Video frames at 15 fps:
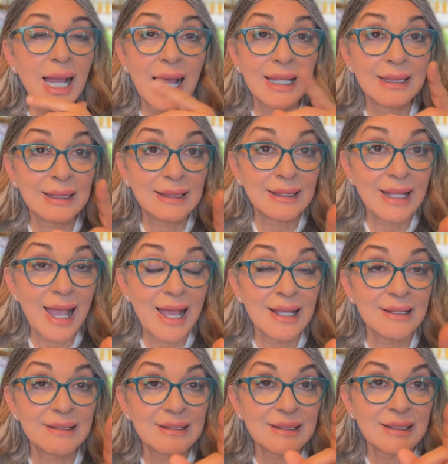And
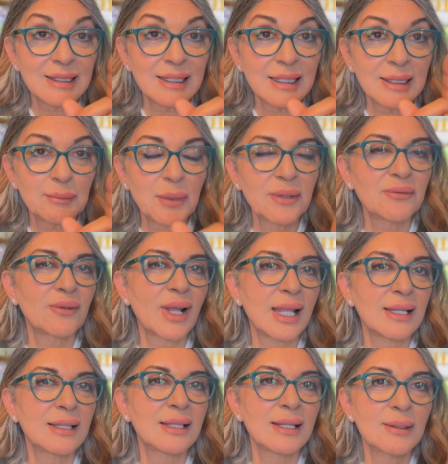that, my
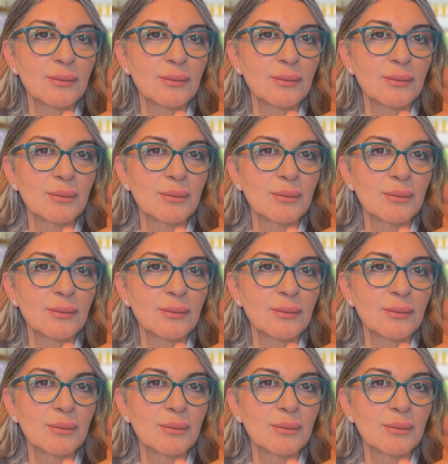friend,